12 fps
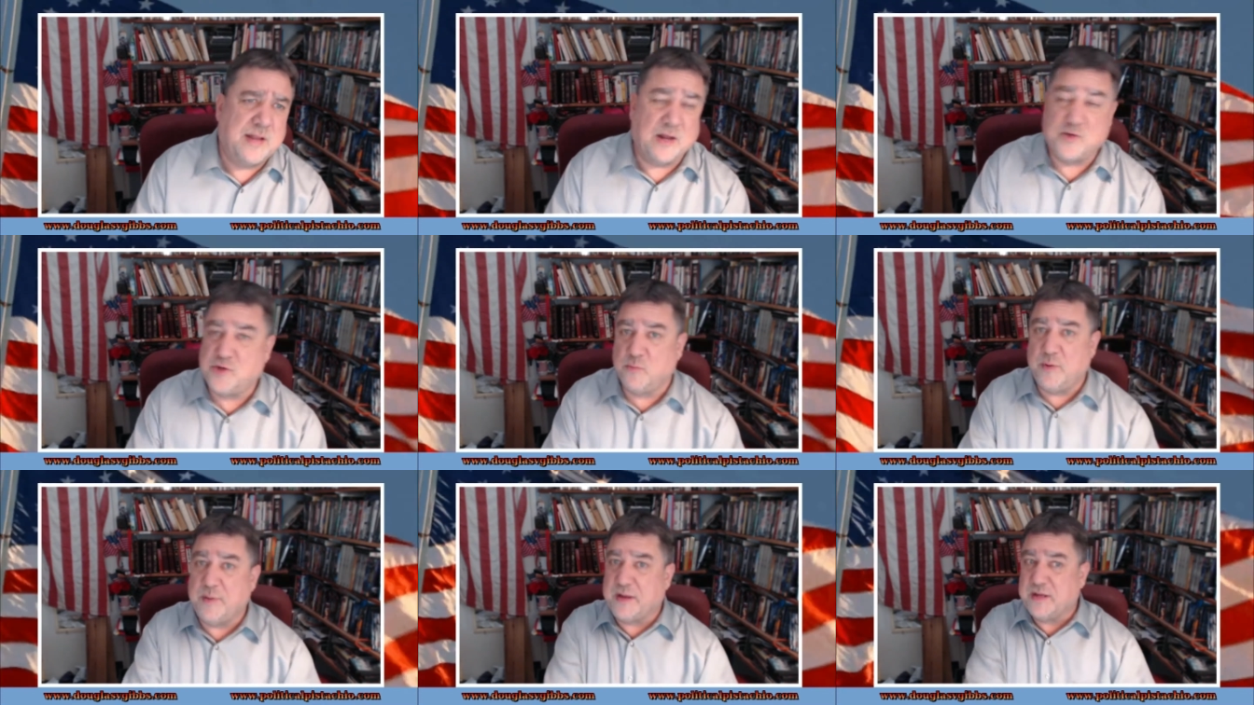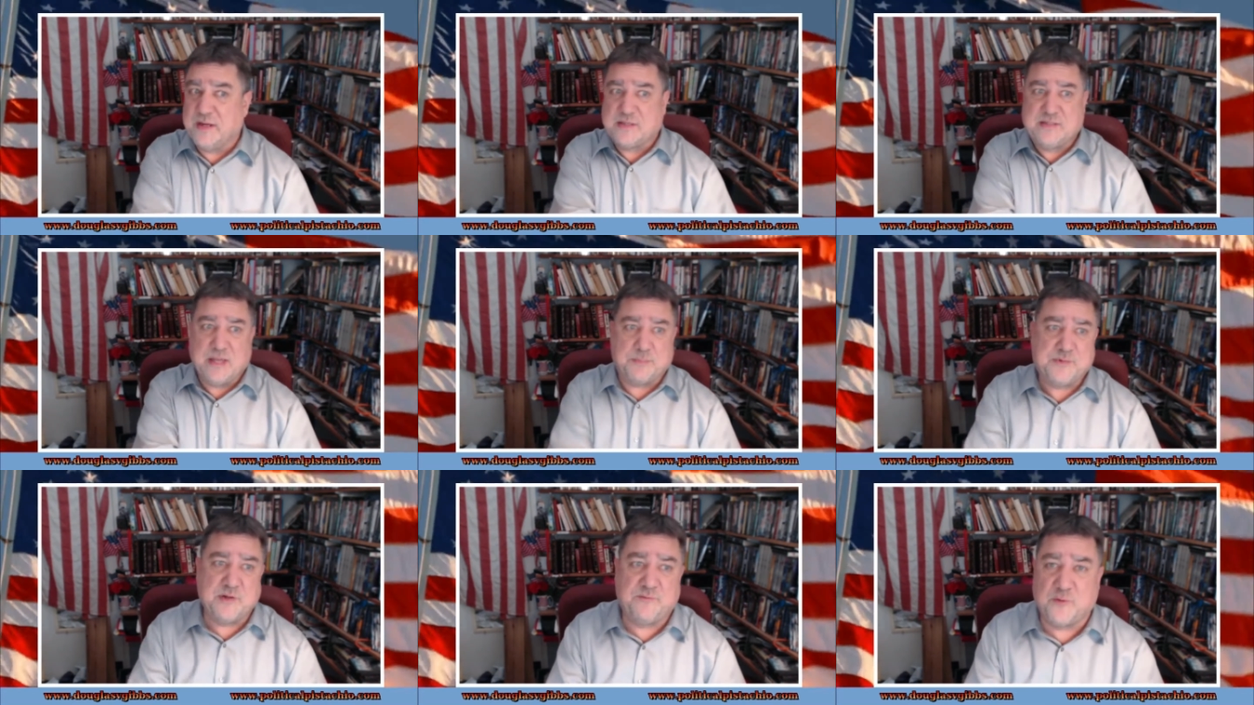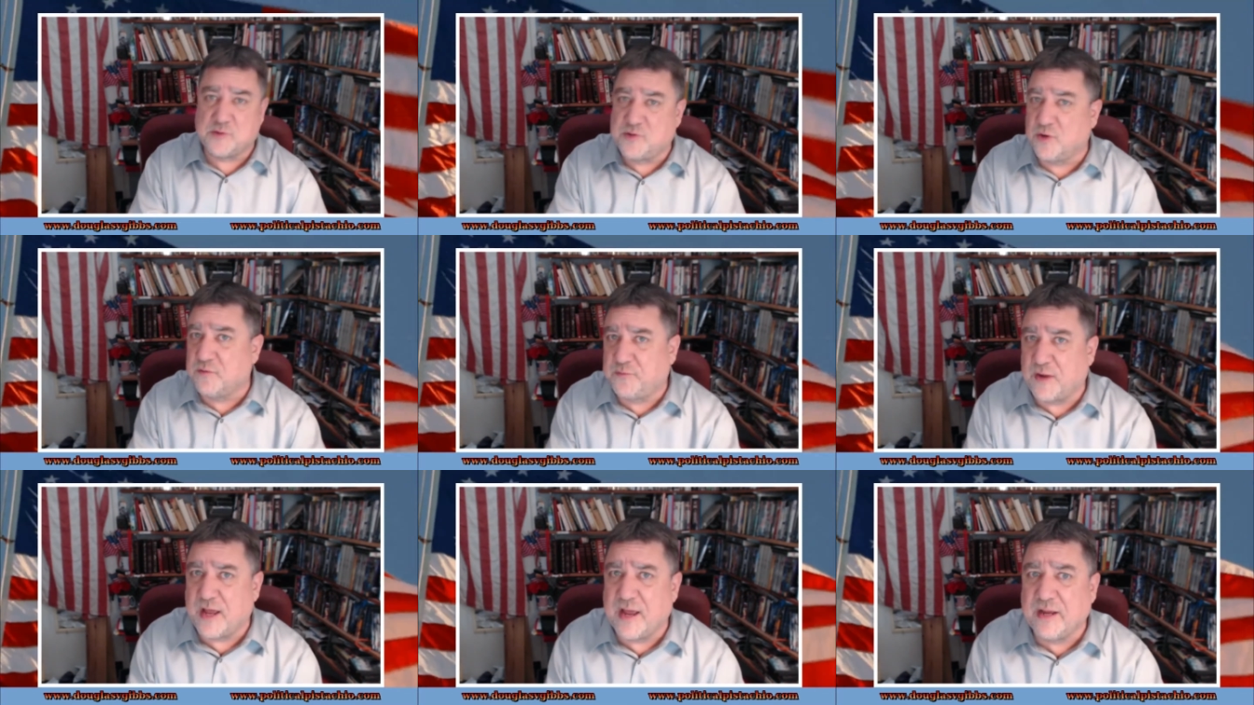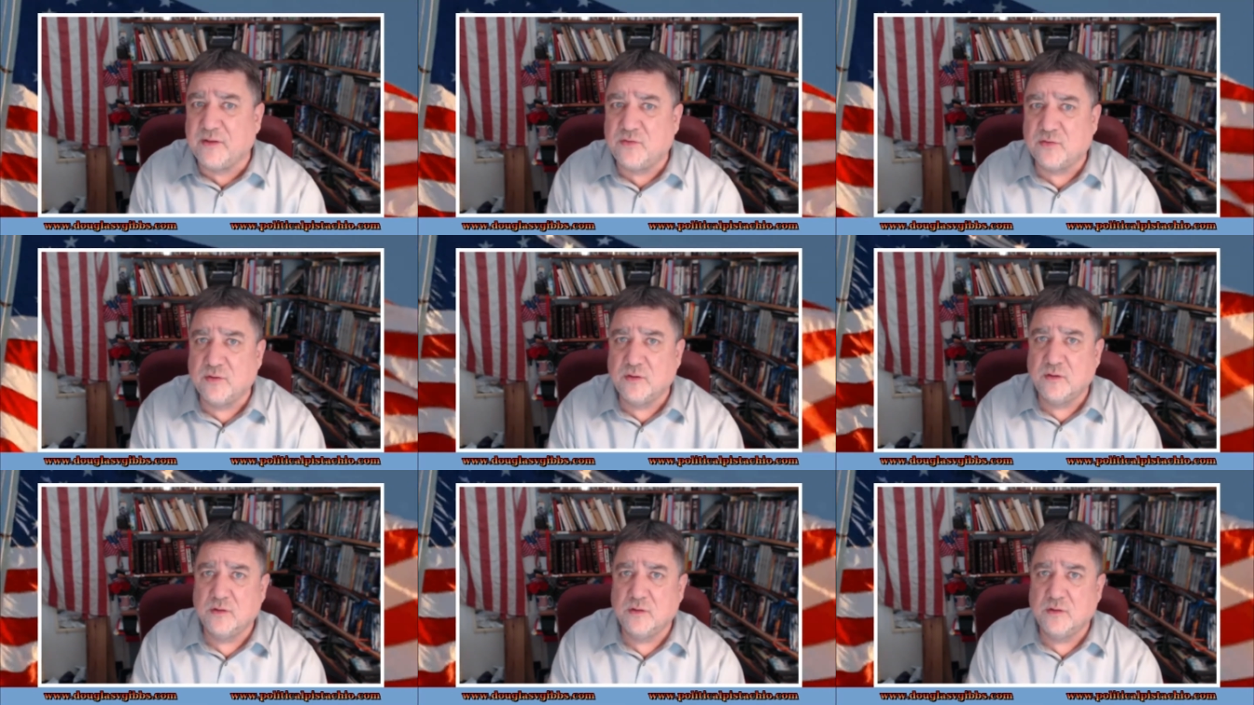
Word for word: Now, should we make an exception for certain flags?